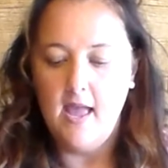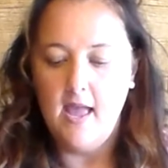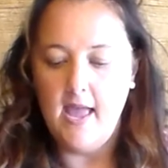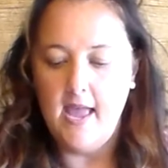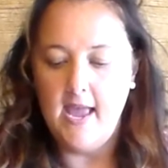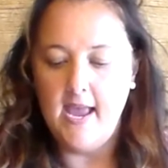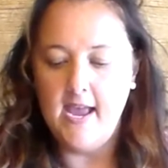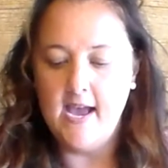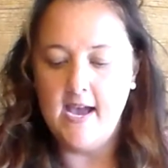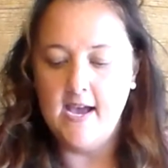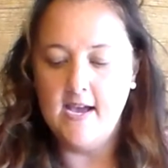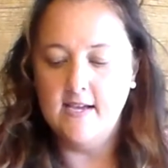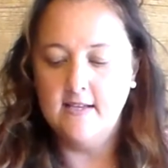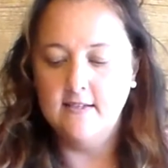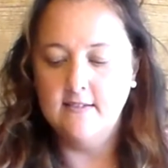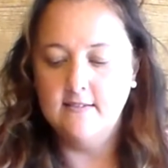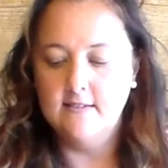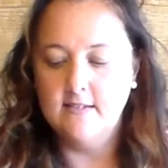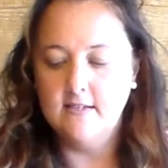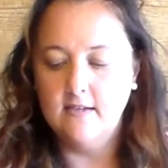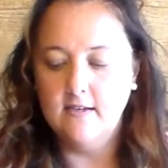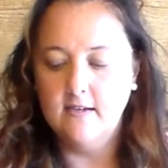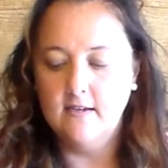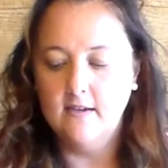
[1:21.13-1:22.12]

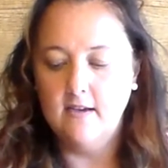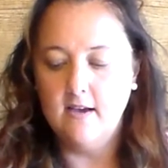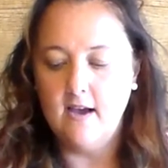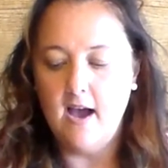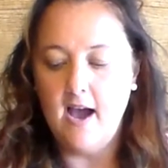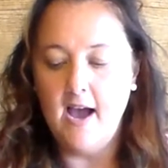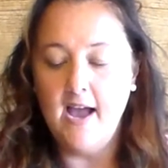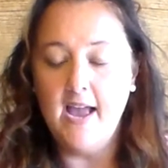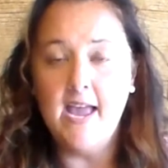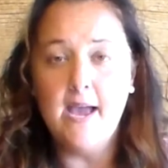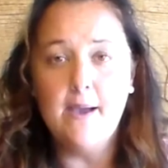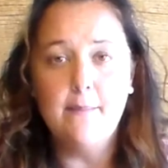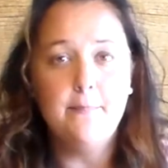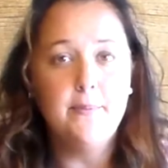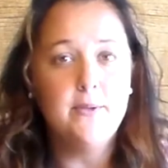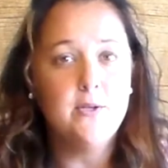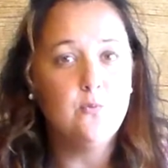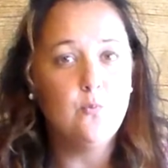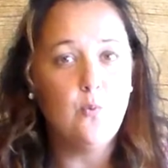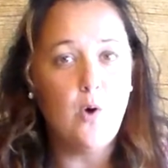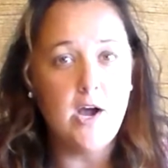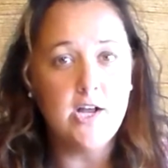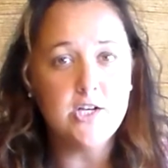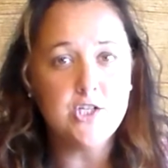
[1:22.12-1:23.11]
And I have
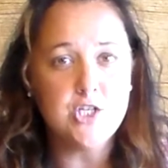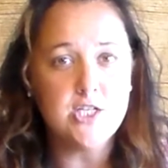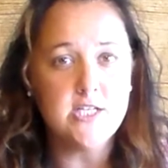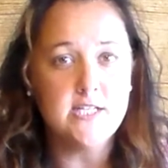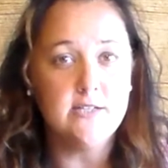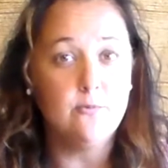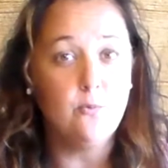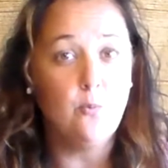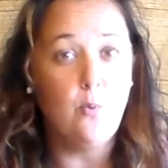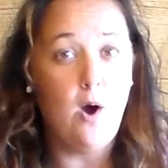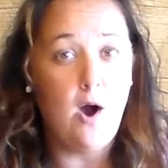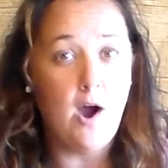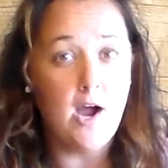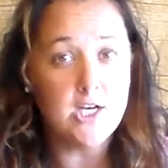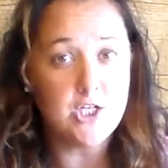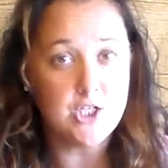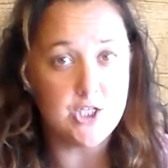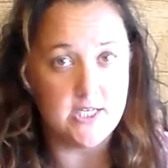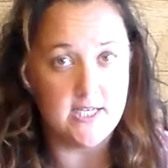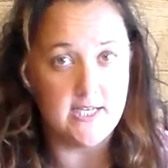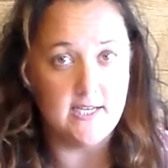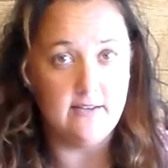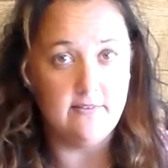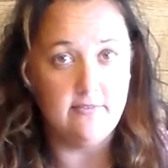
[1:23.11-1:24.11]
been watching,
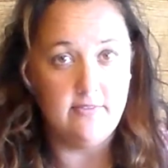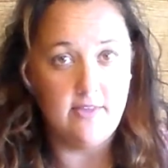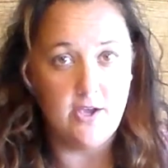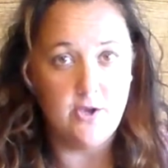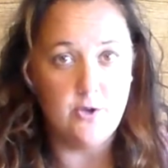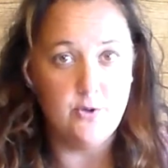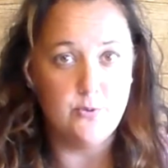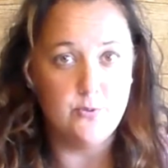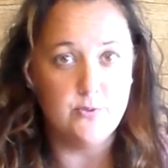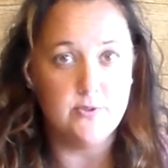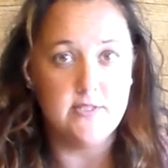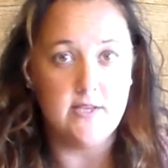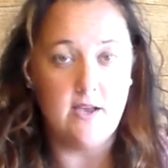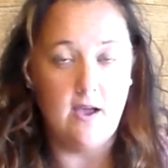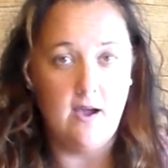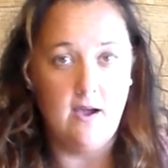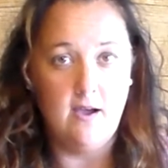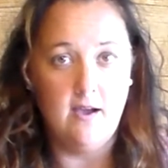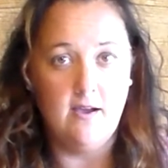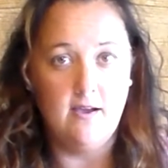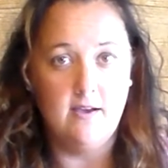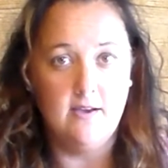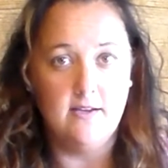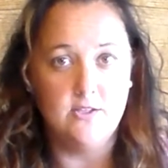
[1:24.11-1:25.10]
washing those
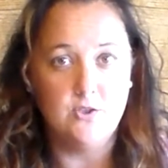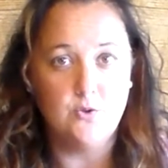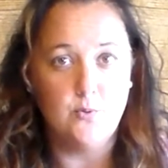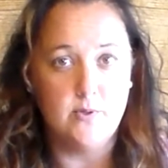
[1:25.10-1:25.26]
uh,